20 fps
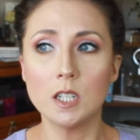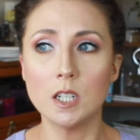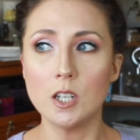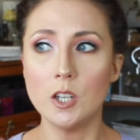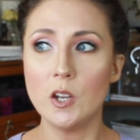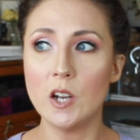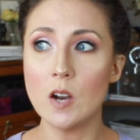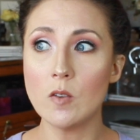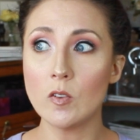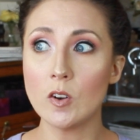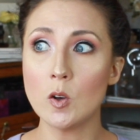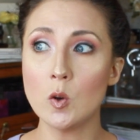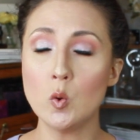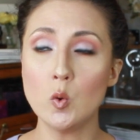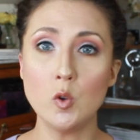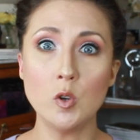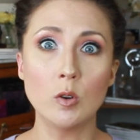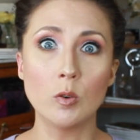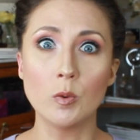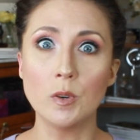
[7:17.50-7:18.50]
You never know
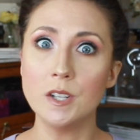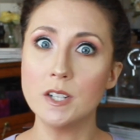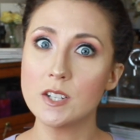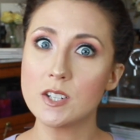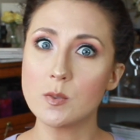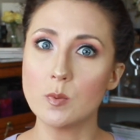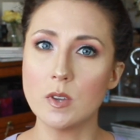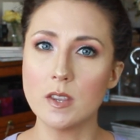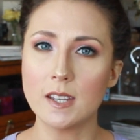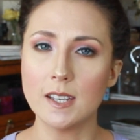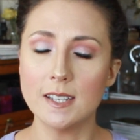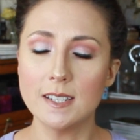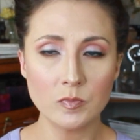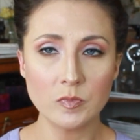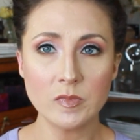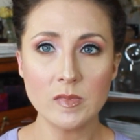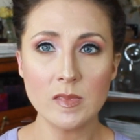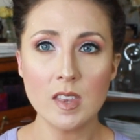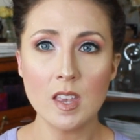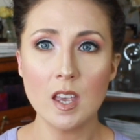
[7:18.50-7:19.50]
who you'll reach with it.
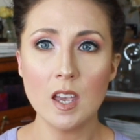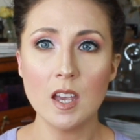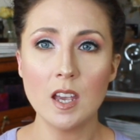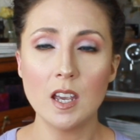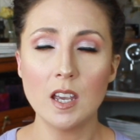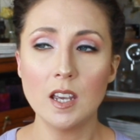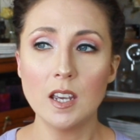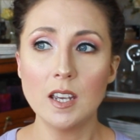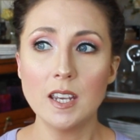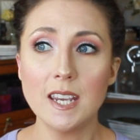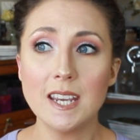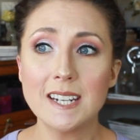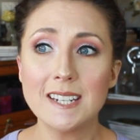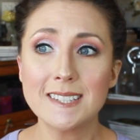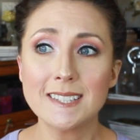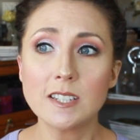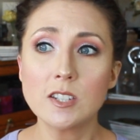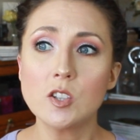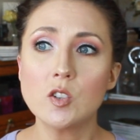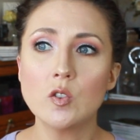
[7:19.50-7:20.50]
It is
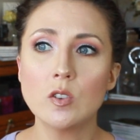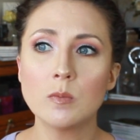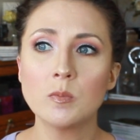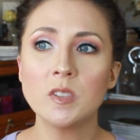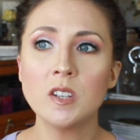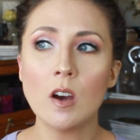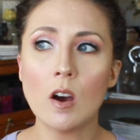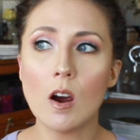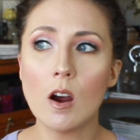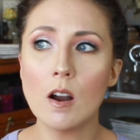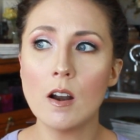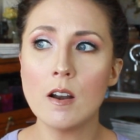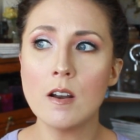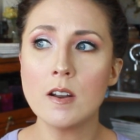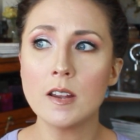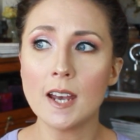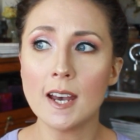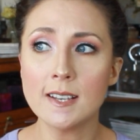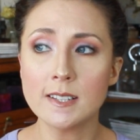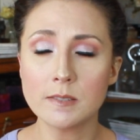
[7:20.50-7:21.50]
extremely hard
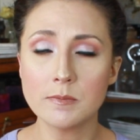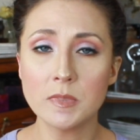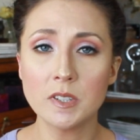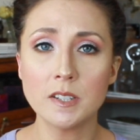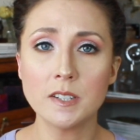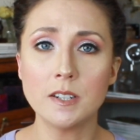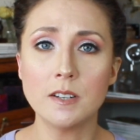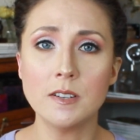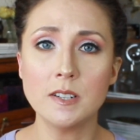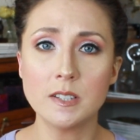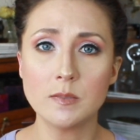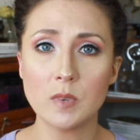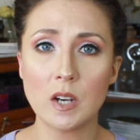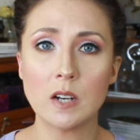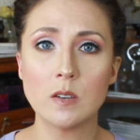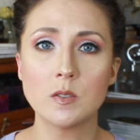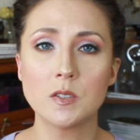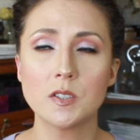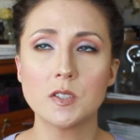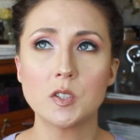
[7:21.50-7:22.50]
as a military
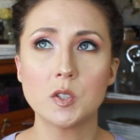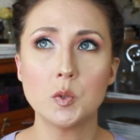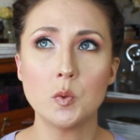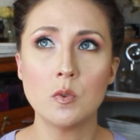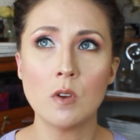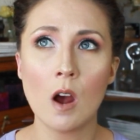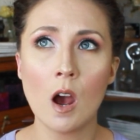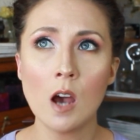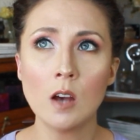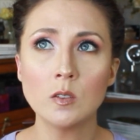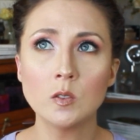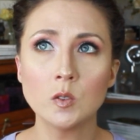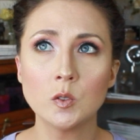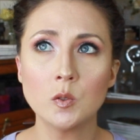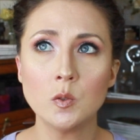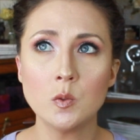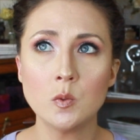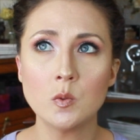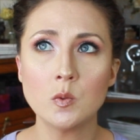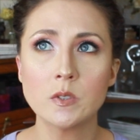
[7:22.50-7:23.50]
spouse to not
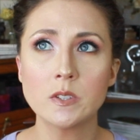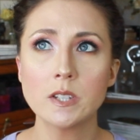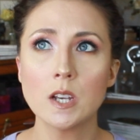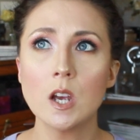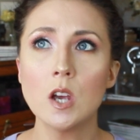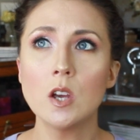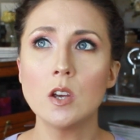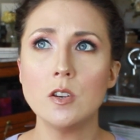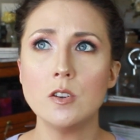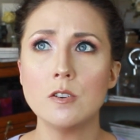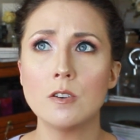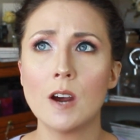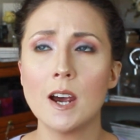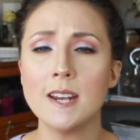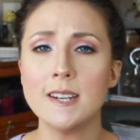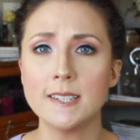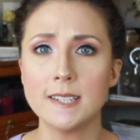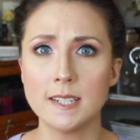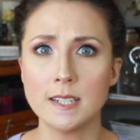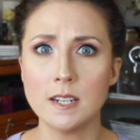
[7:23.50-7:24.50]
lose your
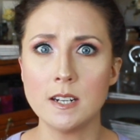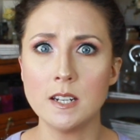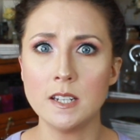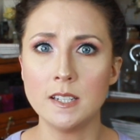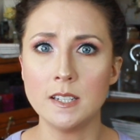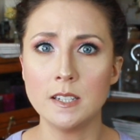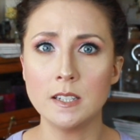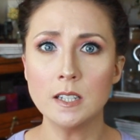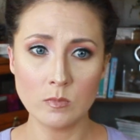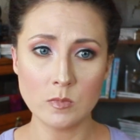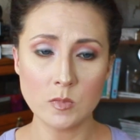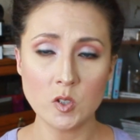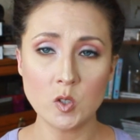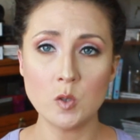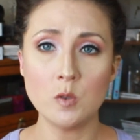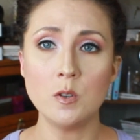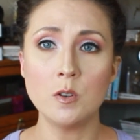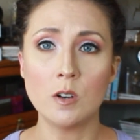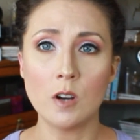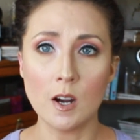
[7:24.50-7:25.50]
identity to
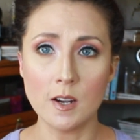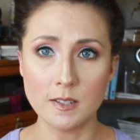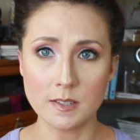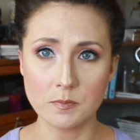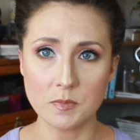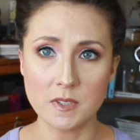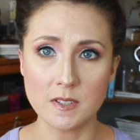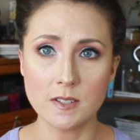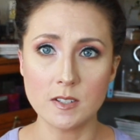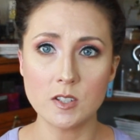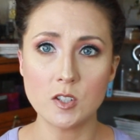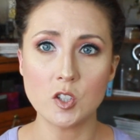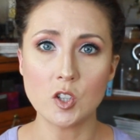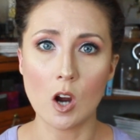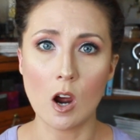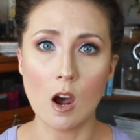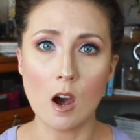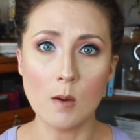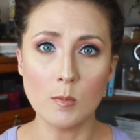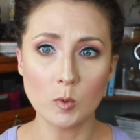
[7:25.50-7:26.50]
your husband's
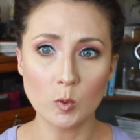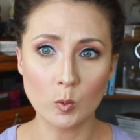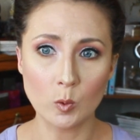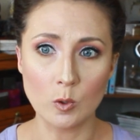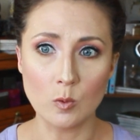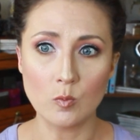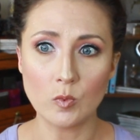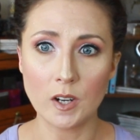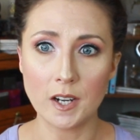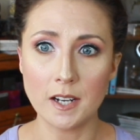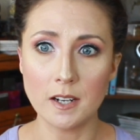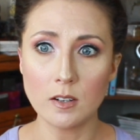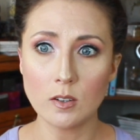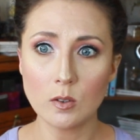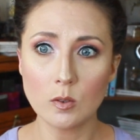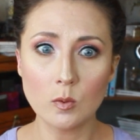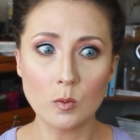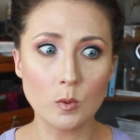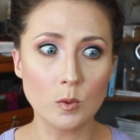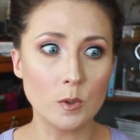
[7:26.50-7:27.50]
job or rank
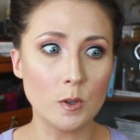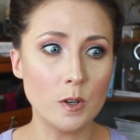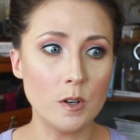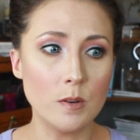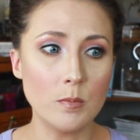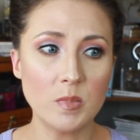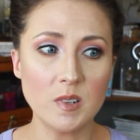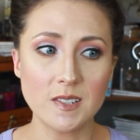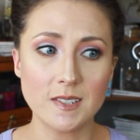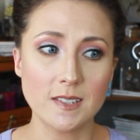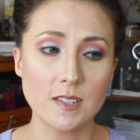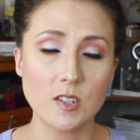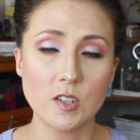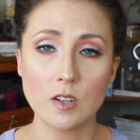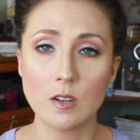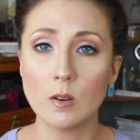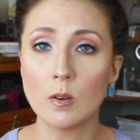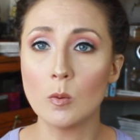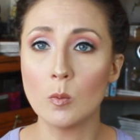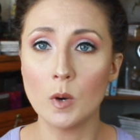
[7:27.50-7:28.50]
or position
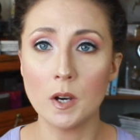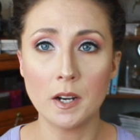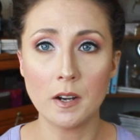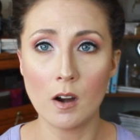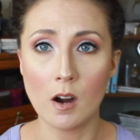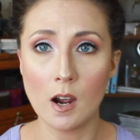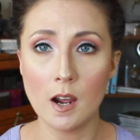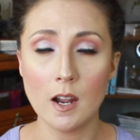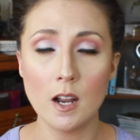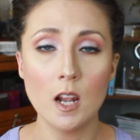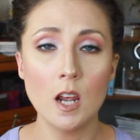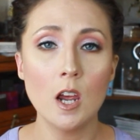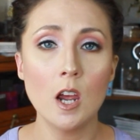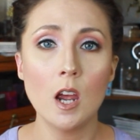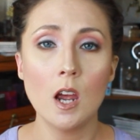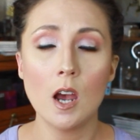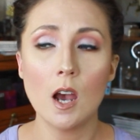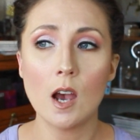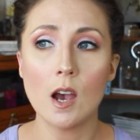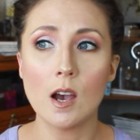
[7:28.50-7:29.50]
or whatnot.
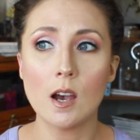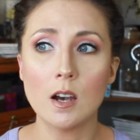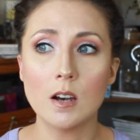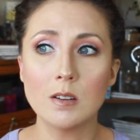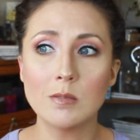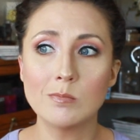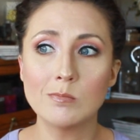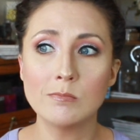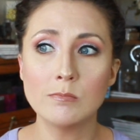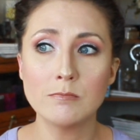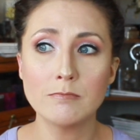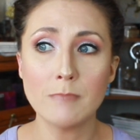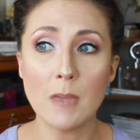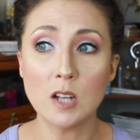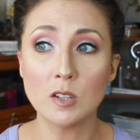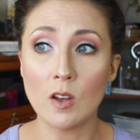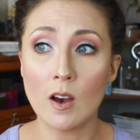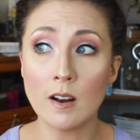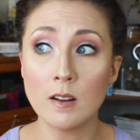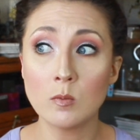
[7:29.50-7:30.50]
A
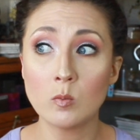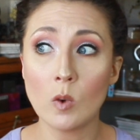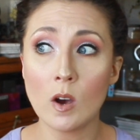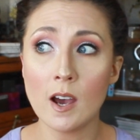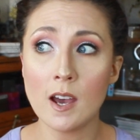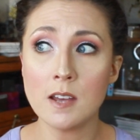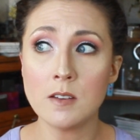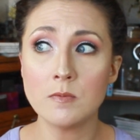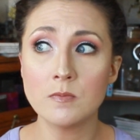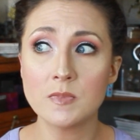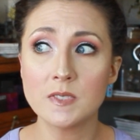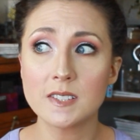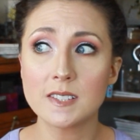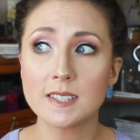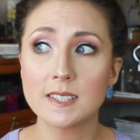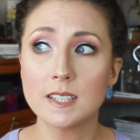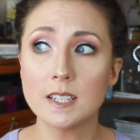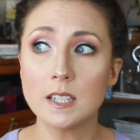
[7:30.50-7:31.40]
lot of wives